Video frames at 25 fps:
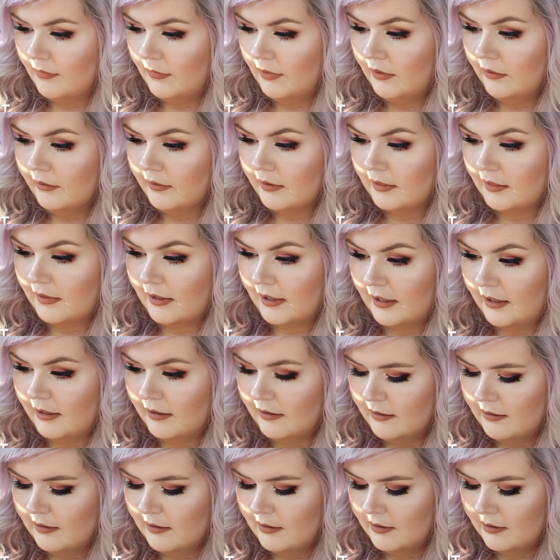Look at
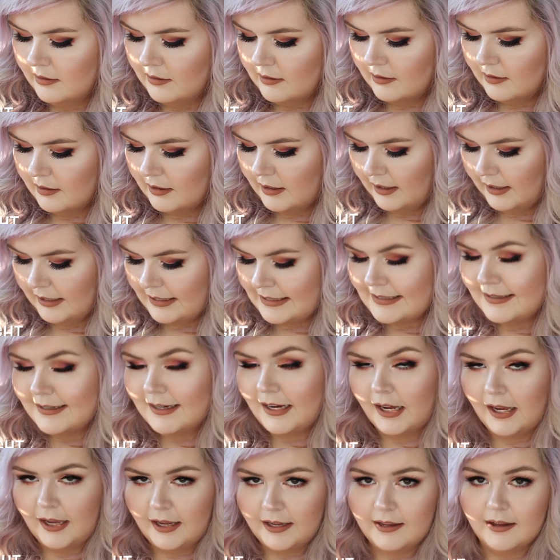that. I
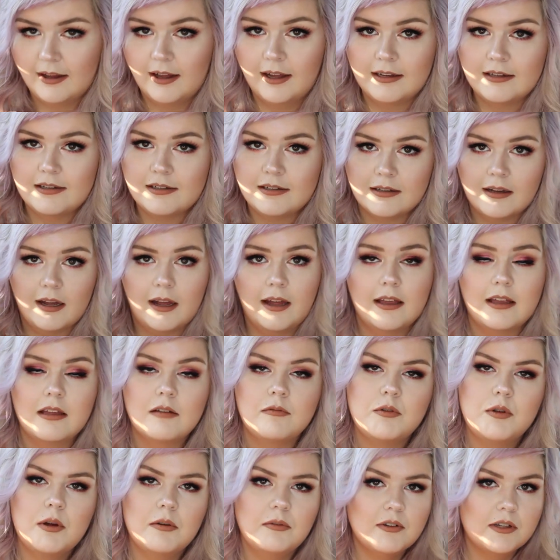die, I die.
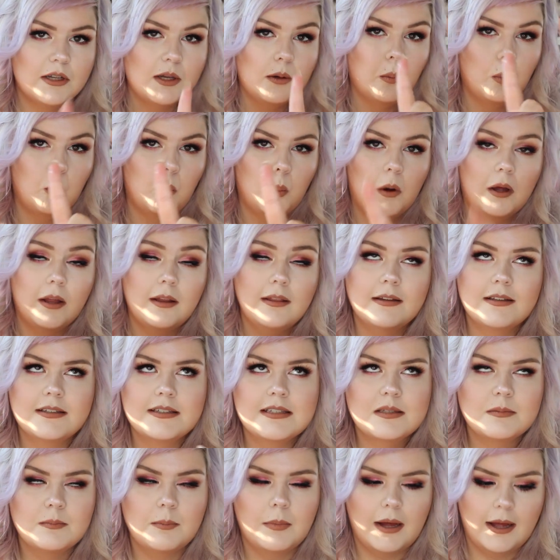If you have to get one,
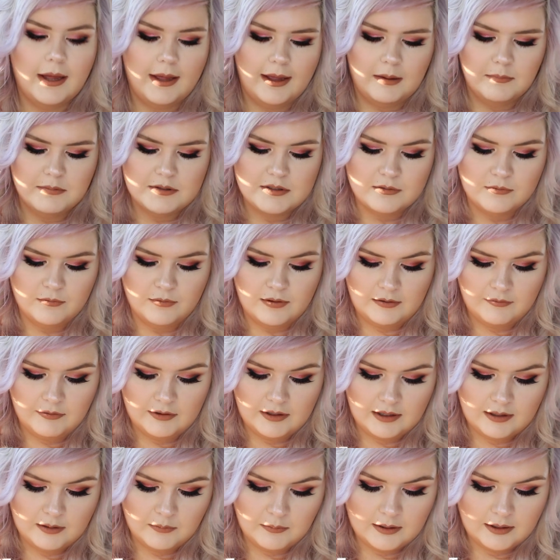this is my absolute
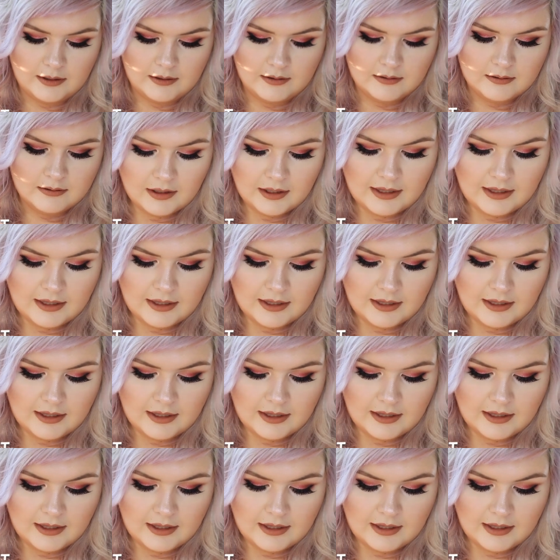favorite anyway.